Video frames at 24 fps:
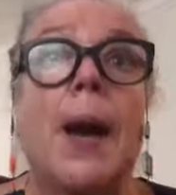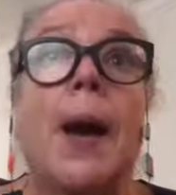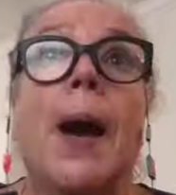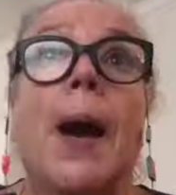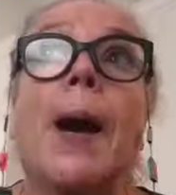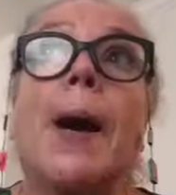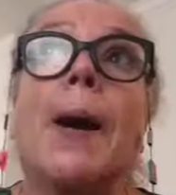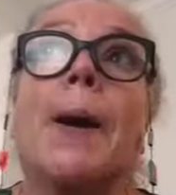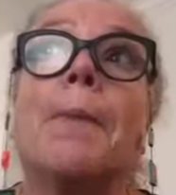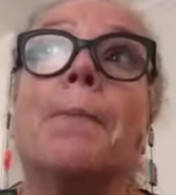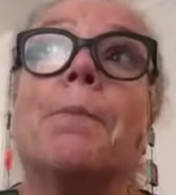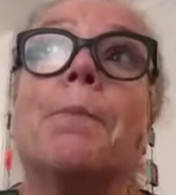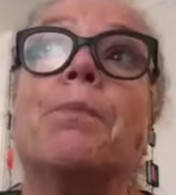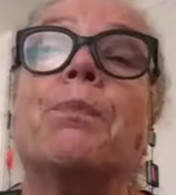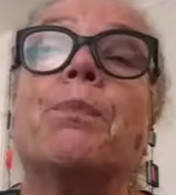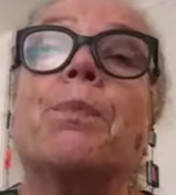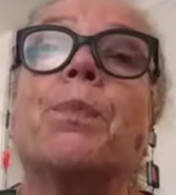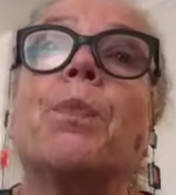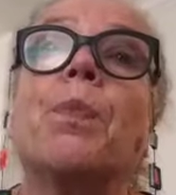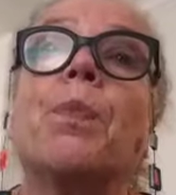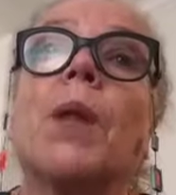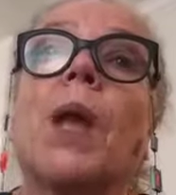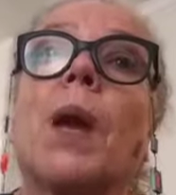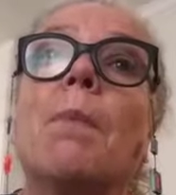
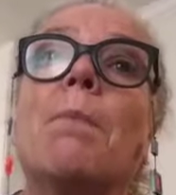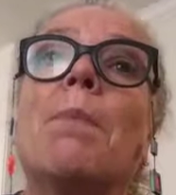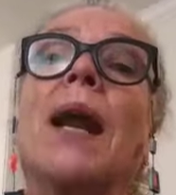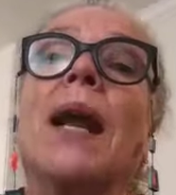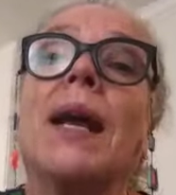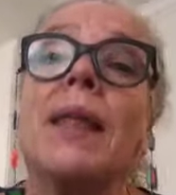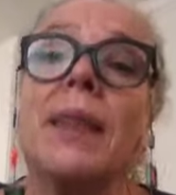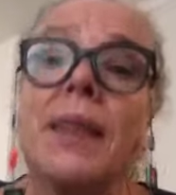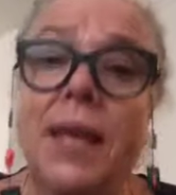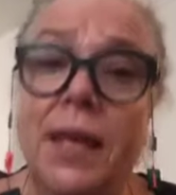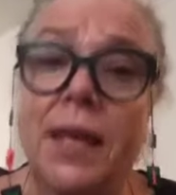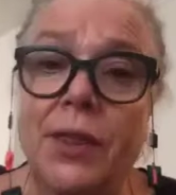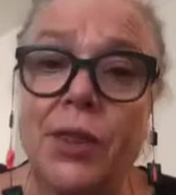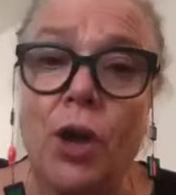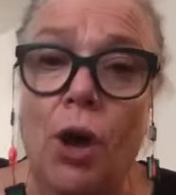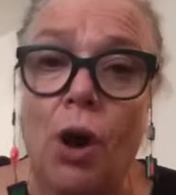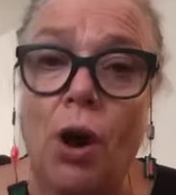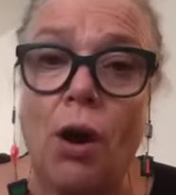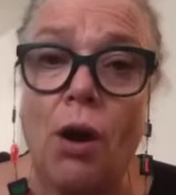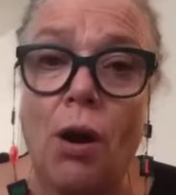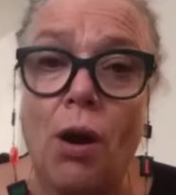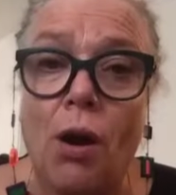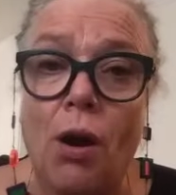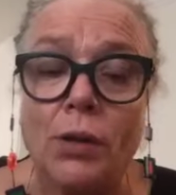But I think there
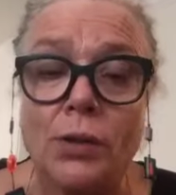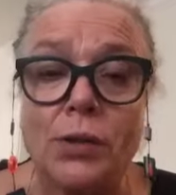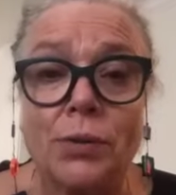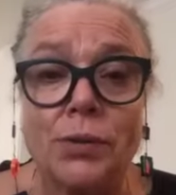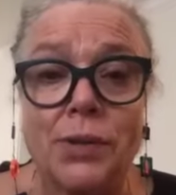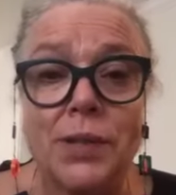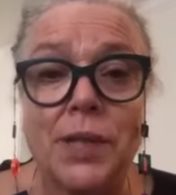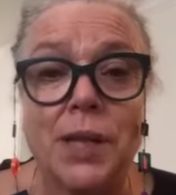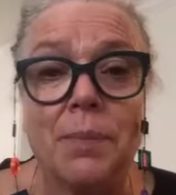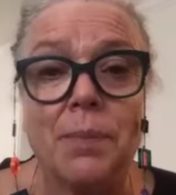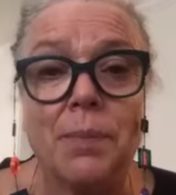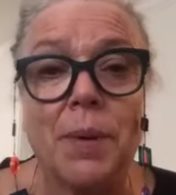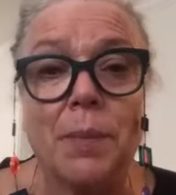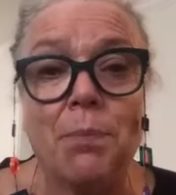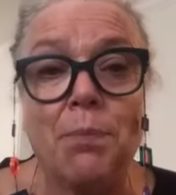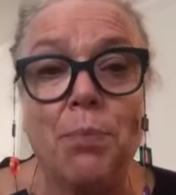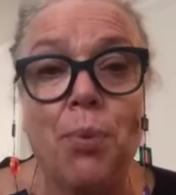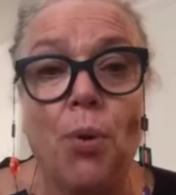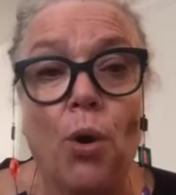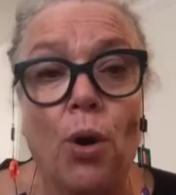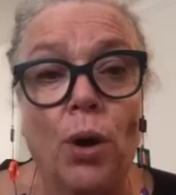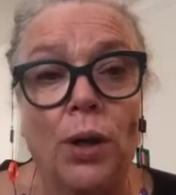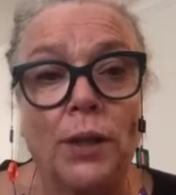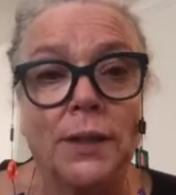are also some
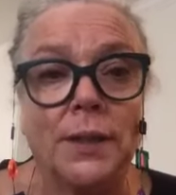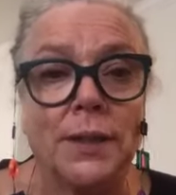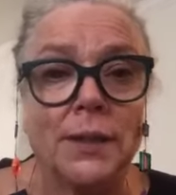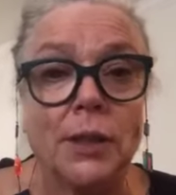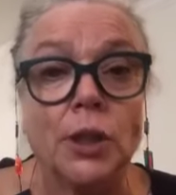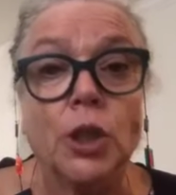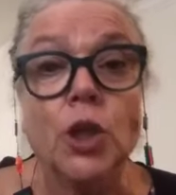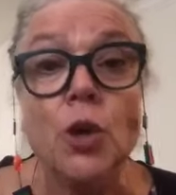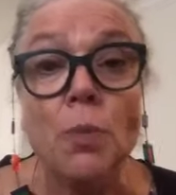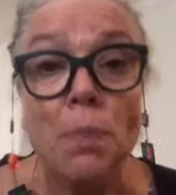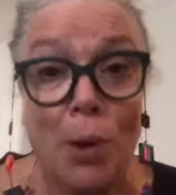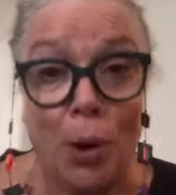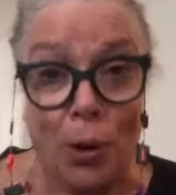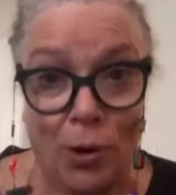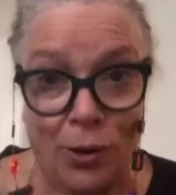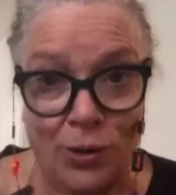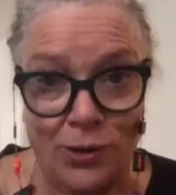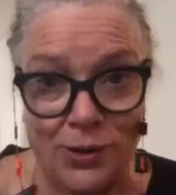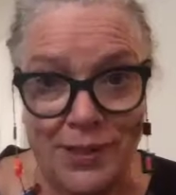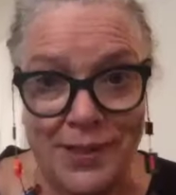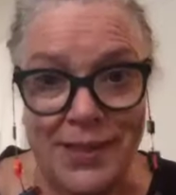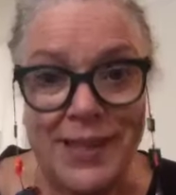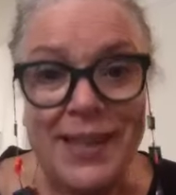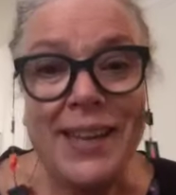important
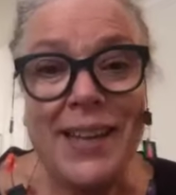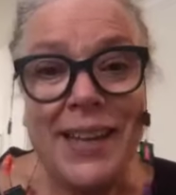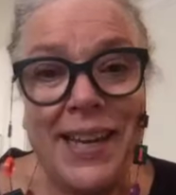loopholes